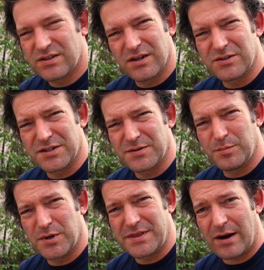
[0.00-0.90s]
So I'll just
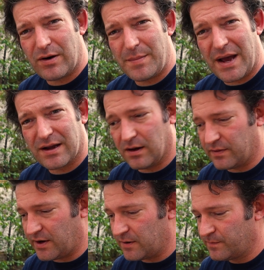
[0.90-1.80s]
put that right back
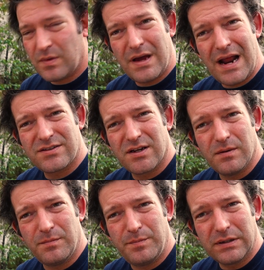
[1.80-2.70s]
on there. It has
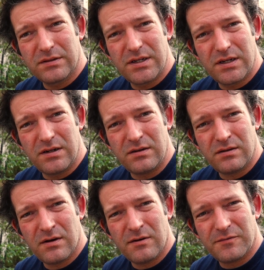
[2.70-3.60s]
a built-in
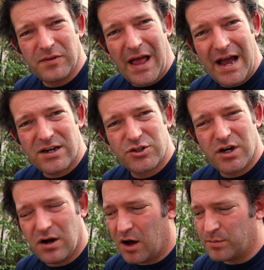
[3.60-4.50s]

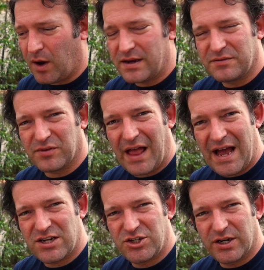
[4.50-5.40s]
flash, uh, on-body
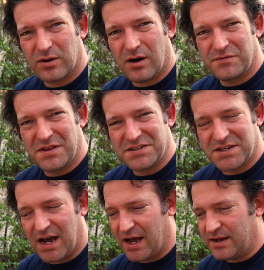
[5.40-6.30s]
flash here off to the
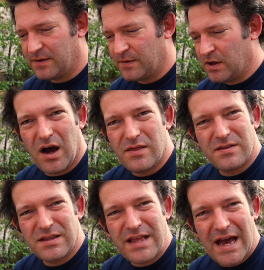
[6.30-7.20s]
side.
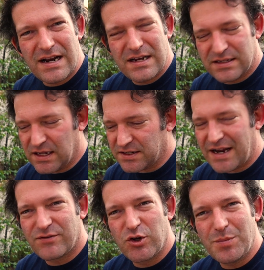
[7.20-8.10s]
Other than that, it
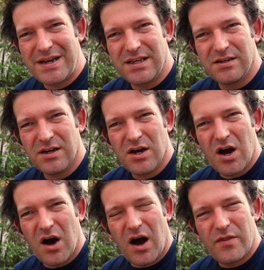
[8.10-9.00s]
doesn't have too many
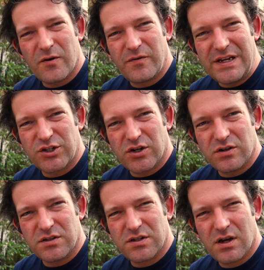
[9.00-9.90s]
other
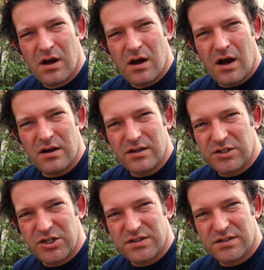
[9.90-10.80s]
features. Uh,
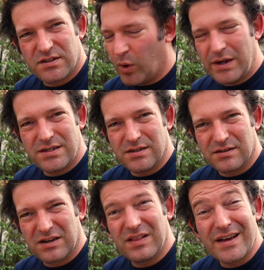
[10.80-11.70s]
you just point
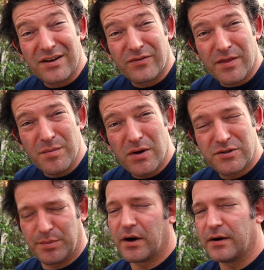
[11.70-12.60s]
and click for the
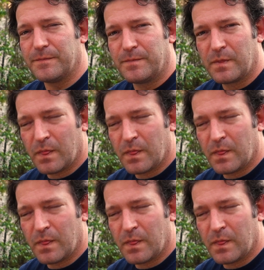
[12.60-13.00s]
most part.